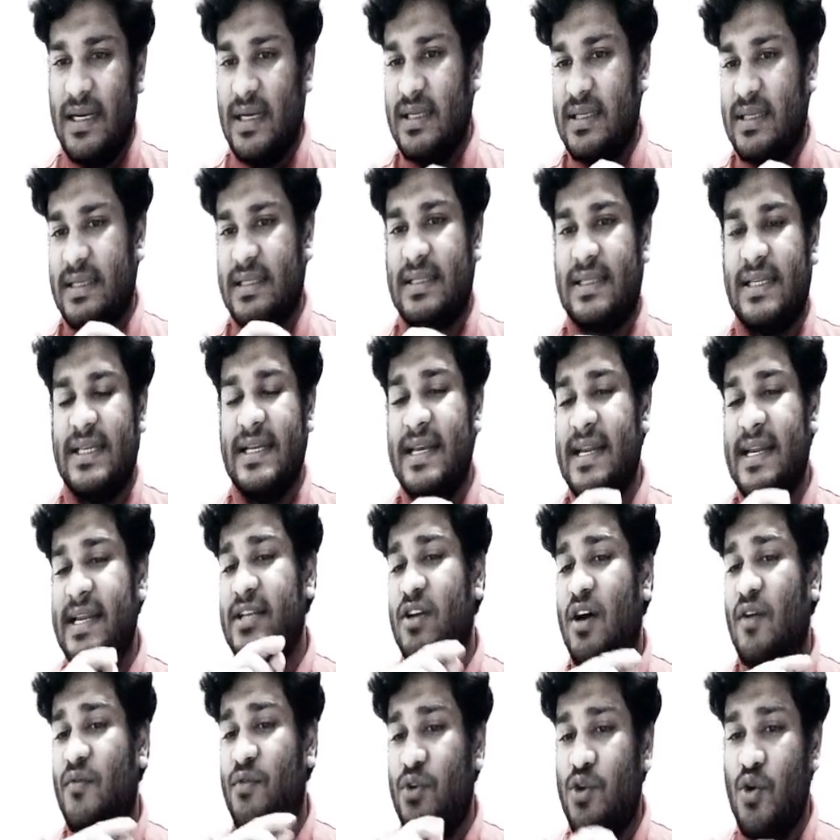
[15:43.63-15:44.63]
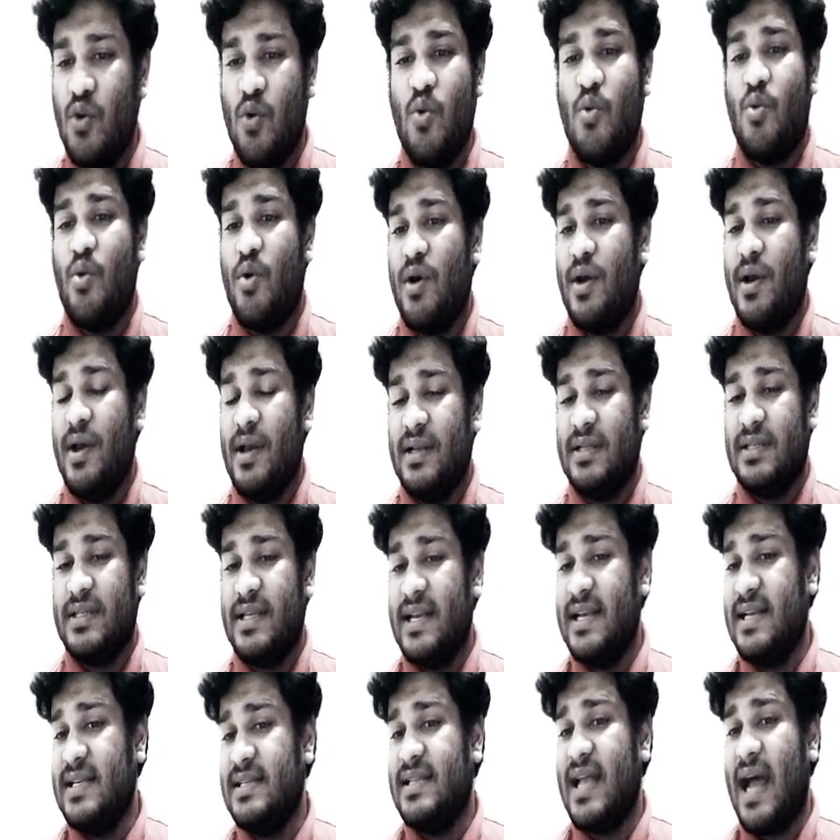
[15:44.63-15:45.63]
series of 2
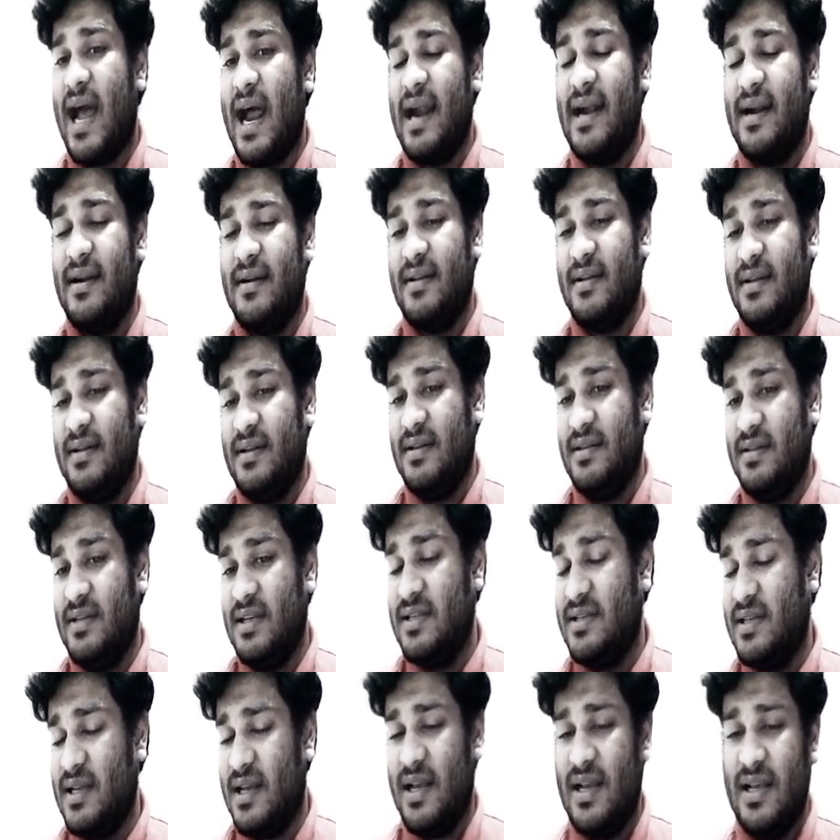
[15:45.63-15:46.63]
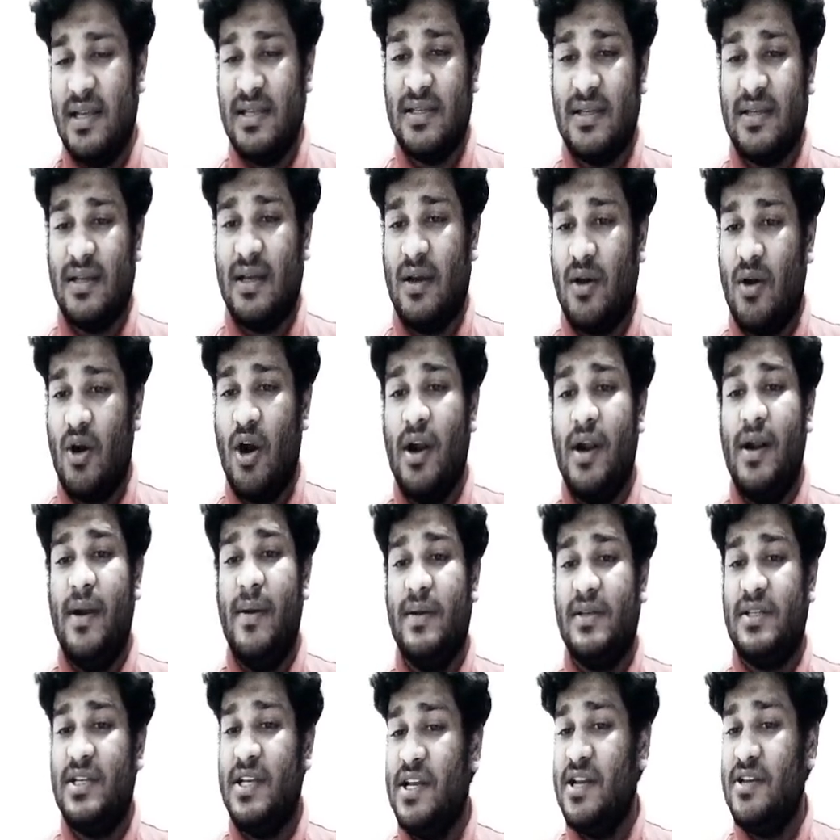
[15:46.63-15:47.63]
says that this is
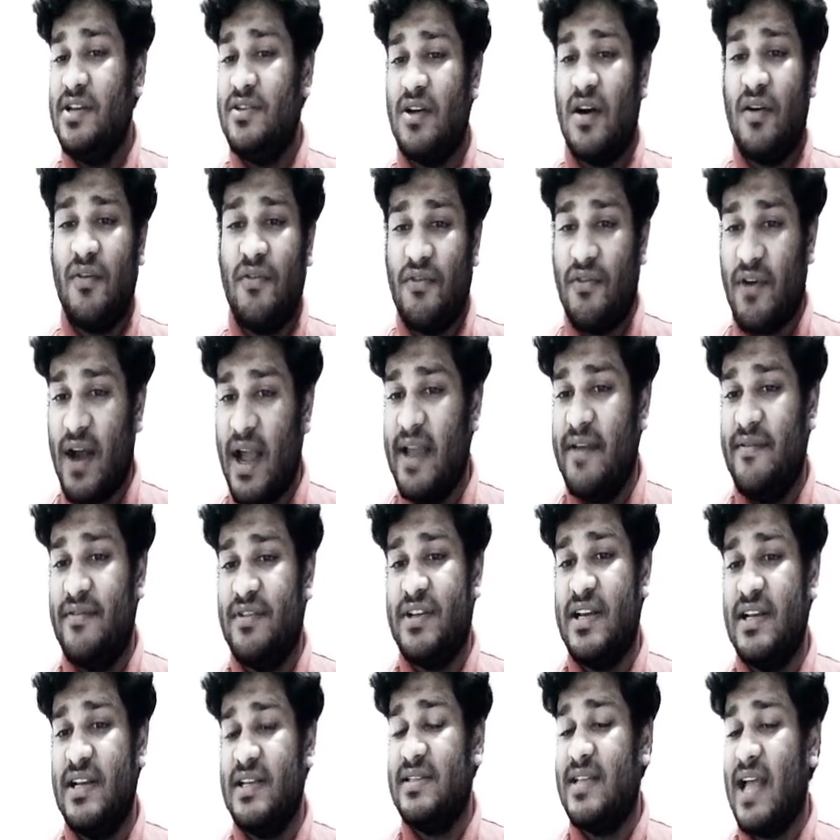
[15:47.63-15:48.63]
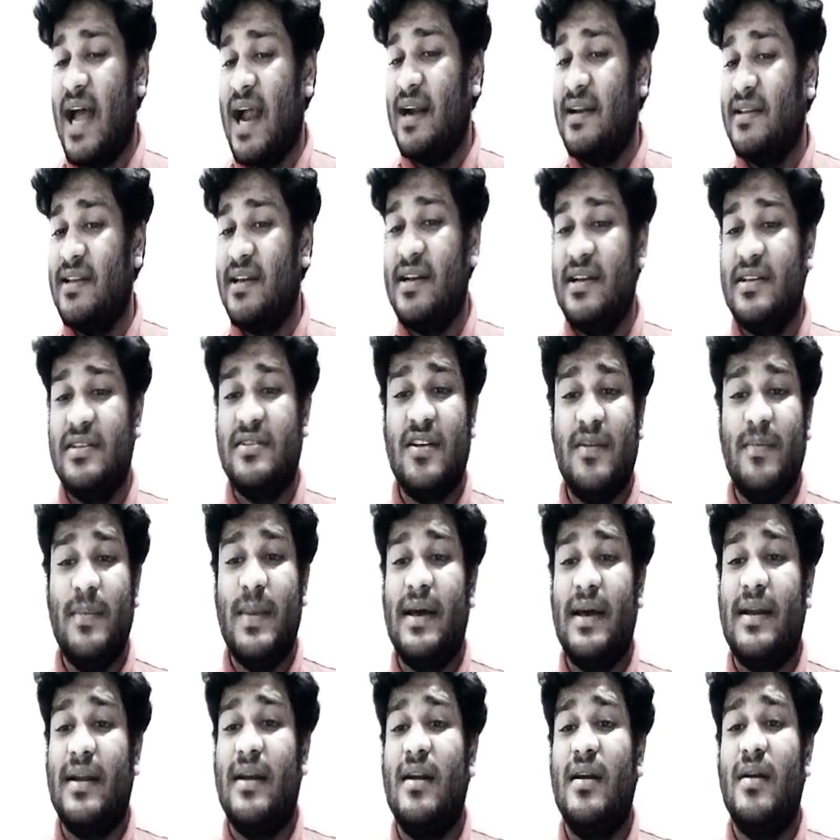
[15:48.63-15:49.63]
good, series of 5 says that there is some
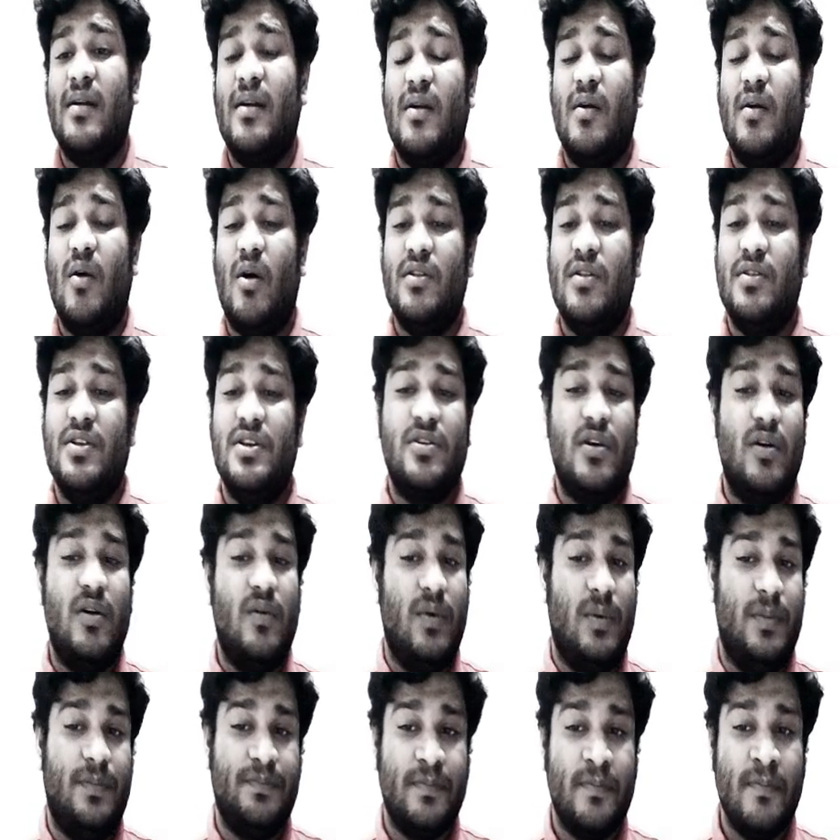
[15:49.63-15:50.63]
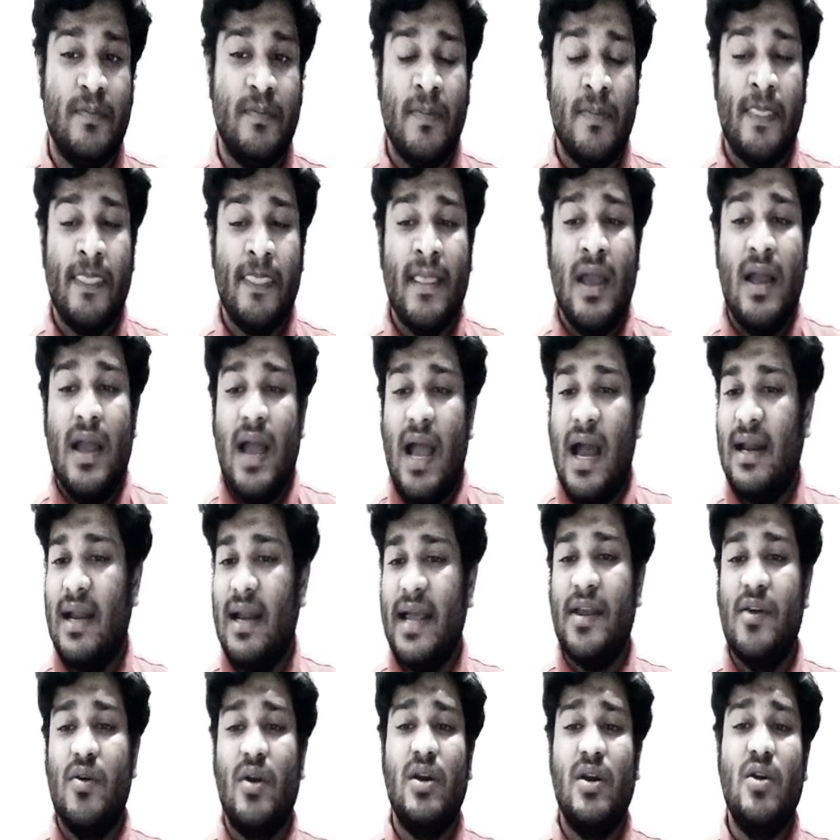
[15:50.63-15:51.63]
error on the server, and
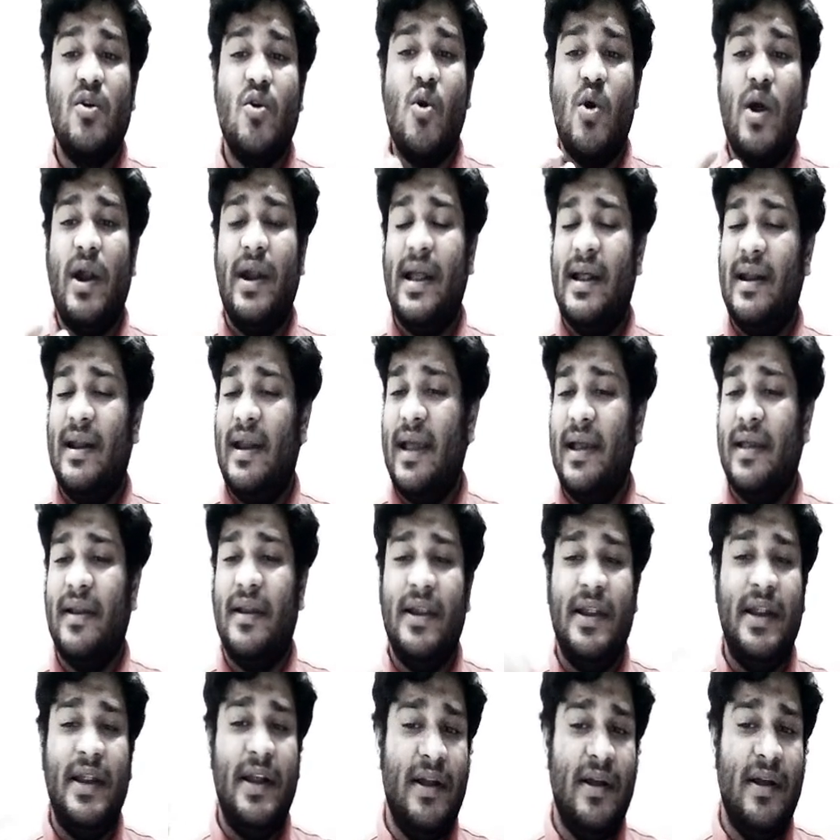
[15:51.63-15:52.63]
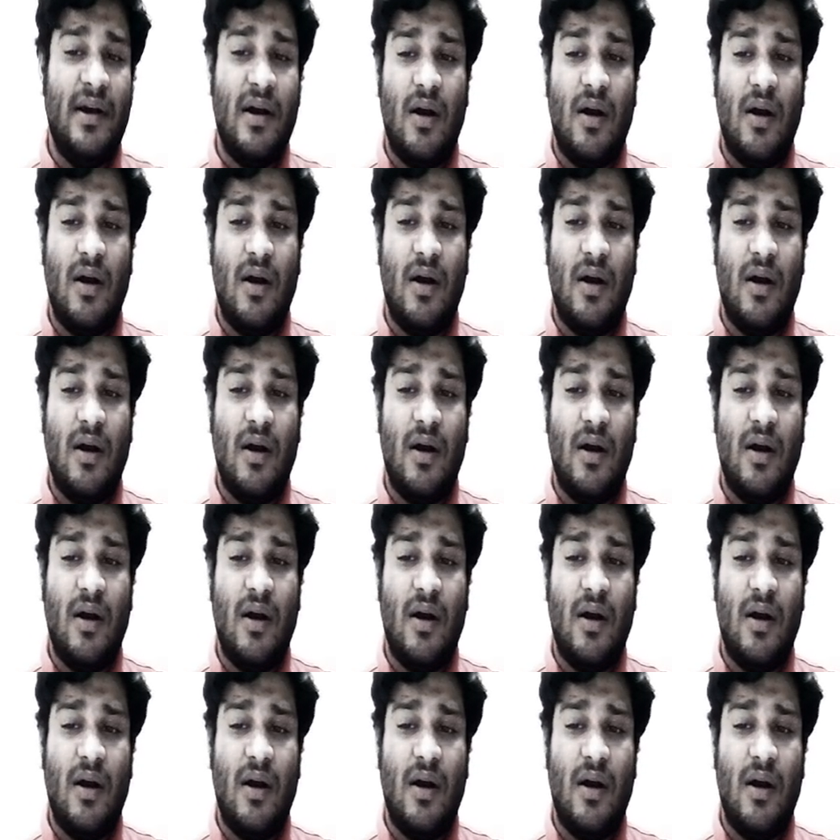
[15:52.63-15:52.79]
like you can go ahead and like read